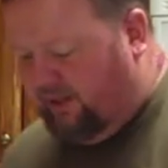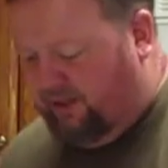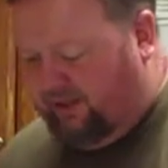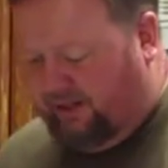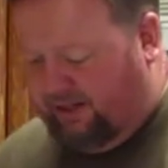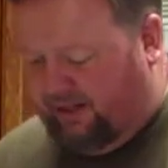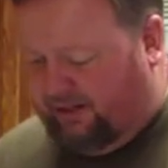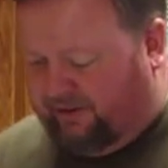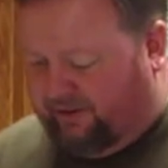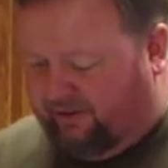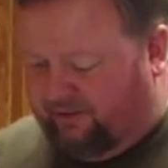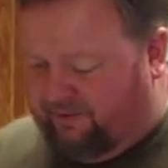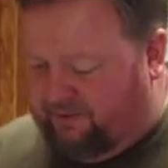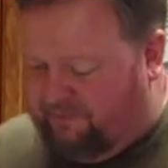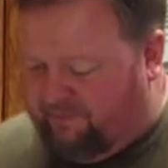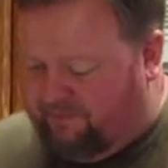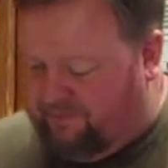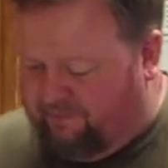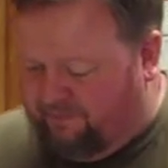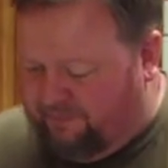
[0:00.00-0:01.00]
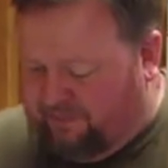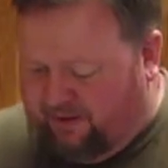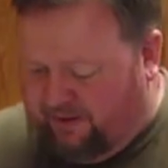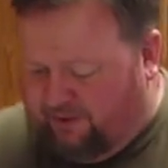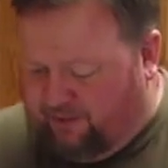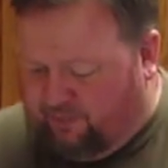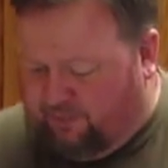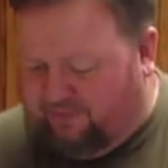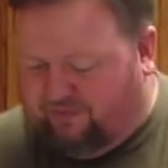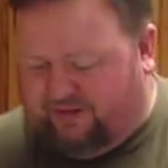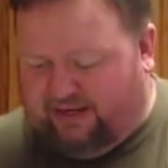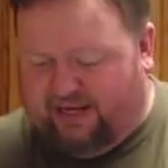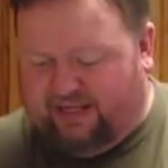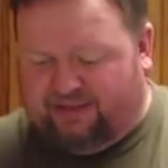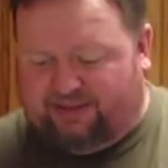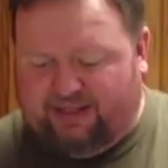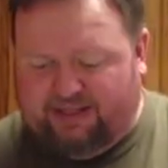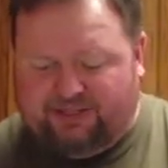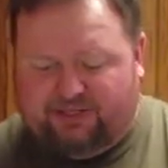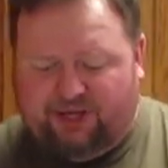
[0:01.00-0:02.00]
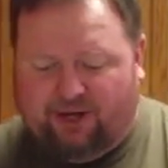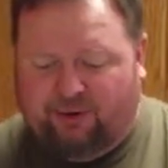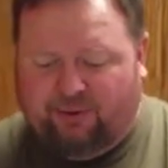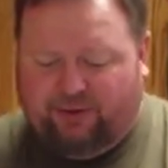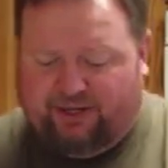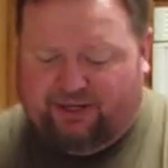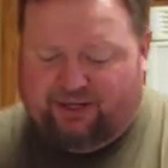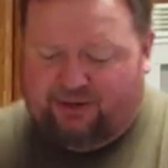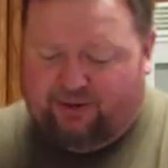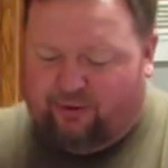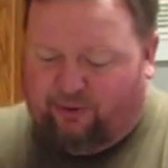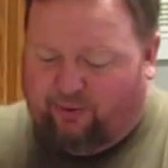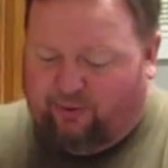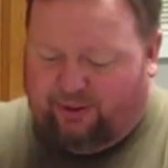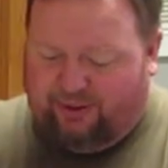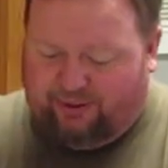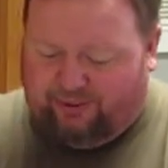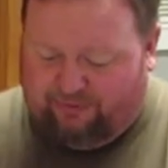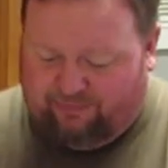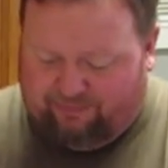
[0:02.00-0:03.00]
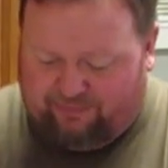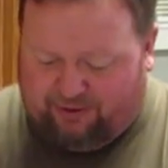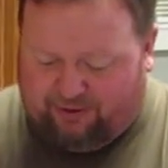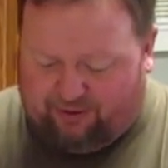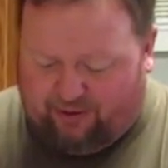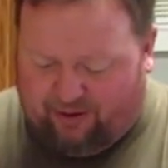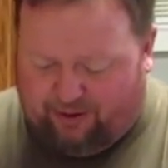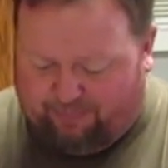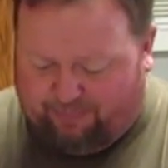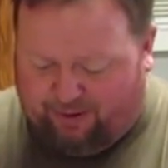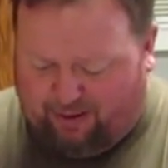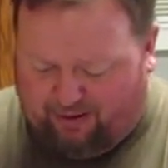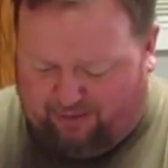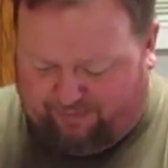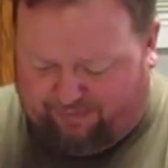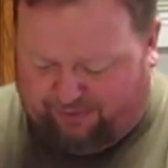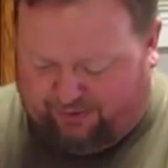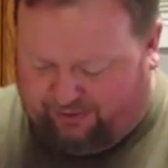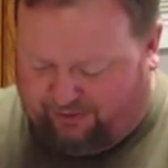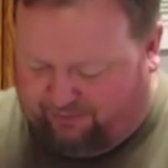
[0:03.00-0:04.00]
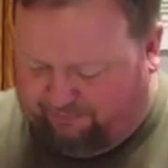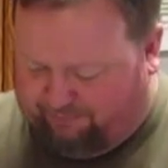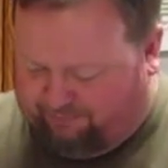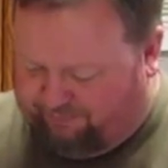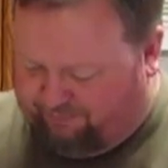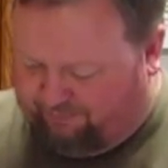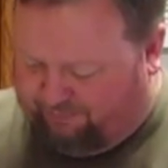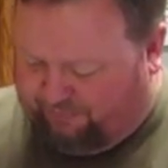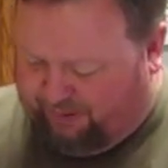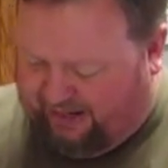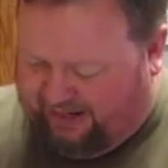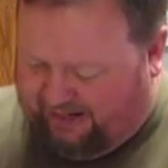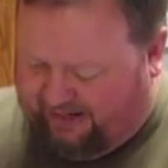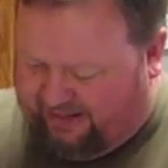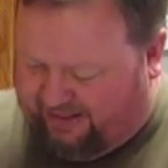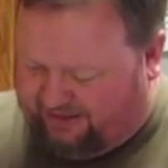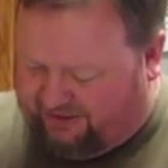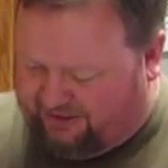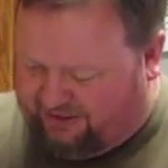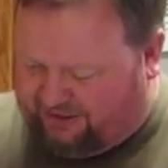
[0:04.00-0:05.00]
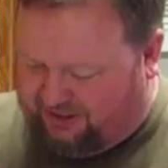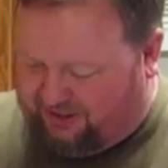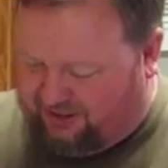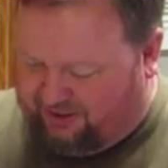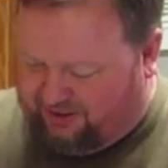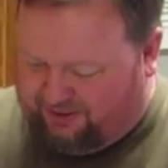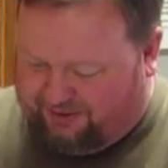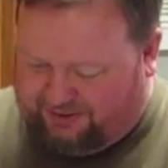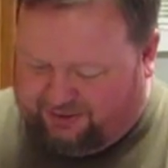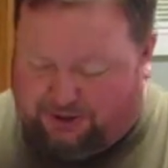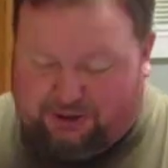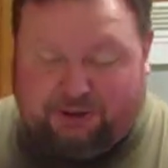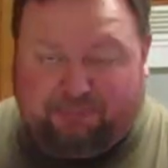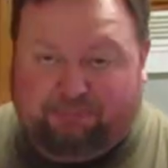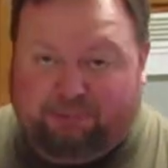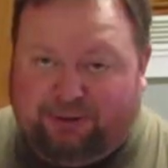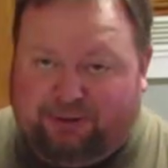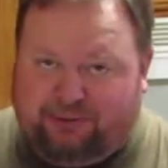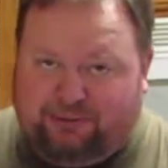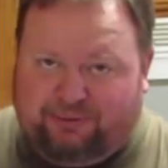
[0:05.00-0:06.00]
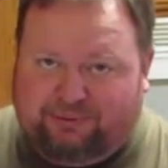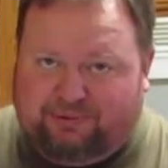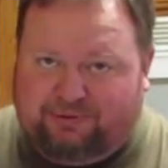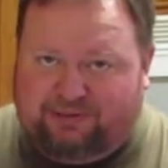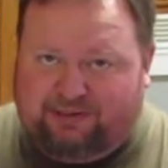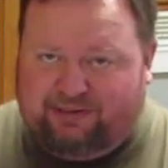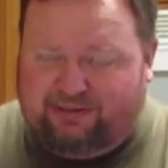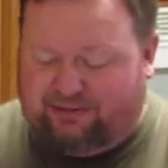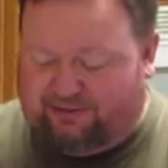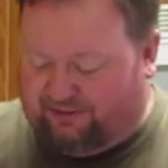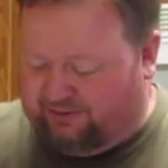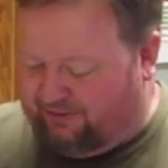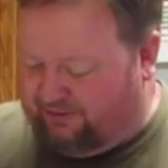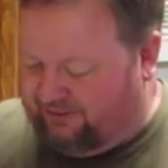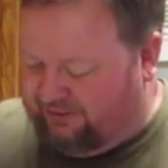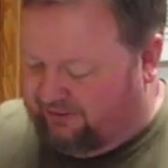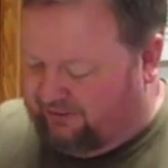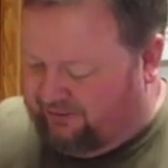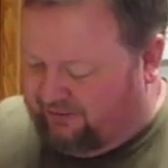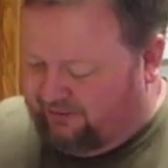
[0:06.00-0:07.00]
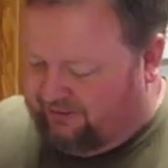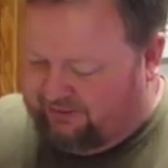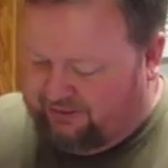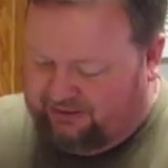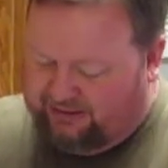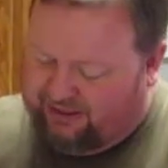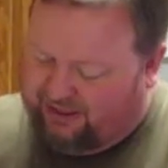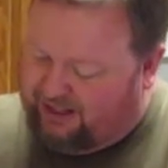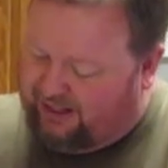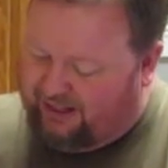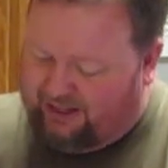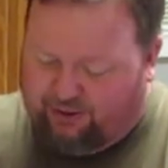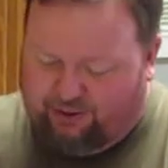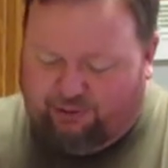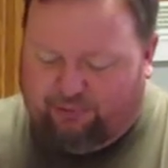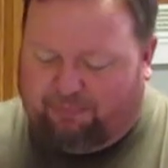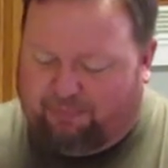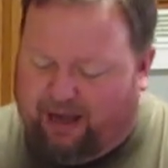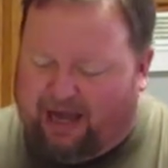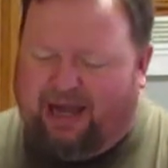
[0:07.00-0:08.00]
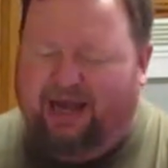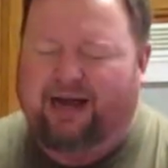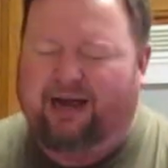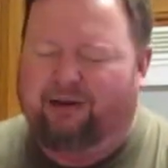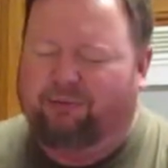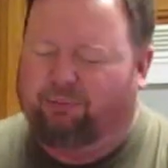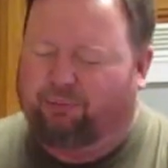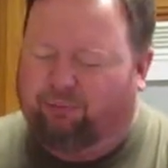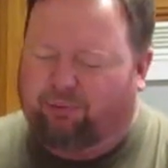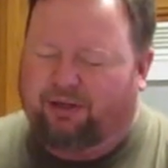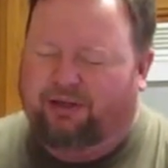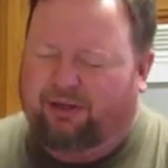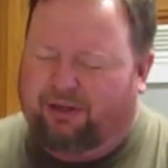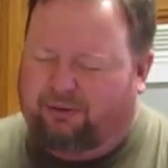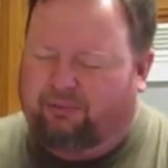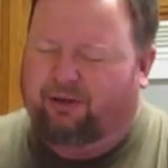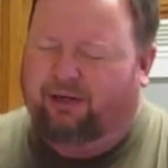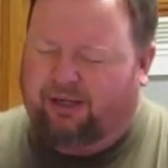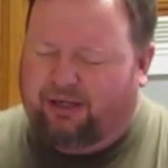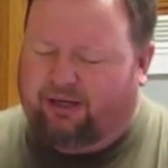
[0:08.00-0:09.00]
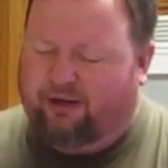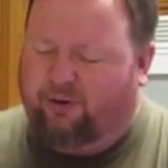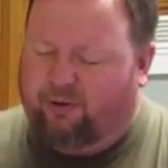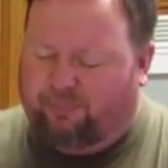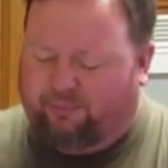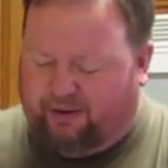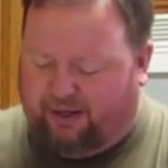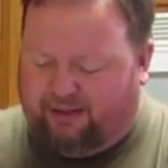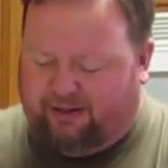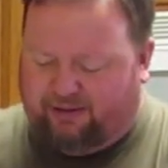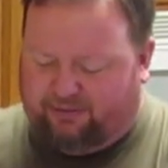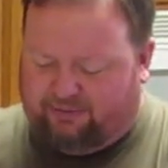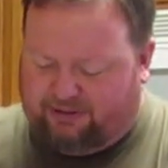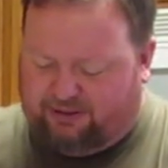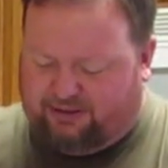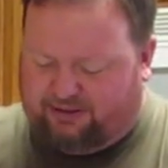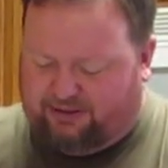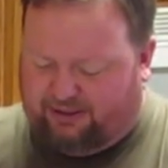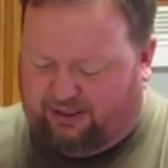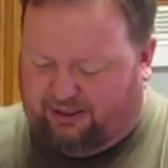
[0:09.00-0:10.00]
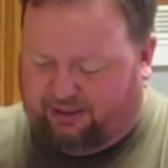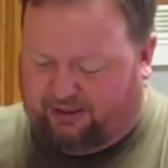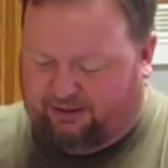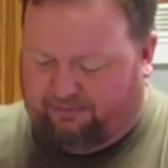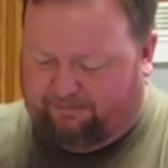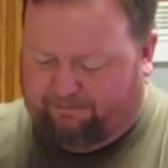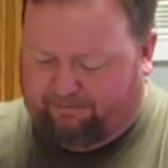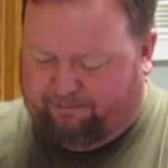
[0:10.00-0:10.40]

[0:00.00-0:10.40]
Now, we've got these coated in oil. They're up off the pans sitting on spoons. I hope, I really, really hope they don't stick.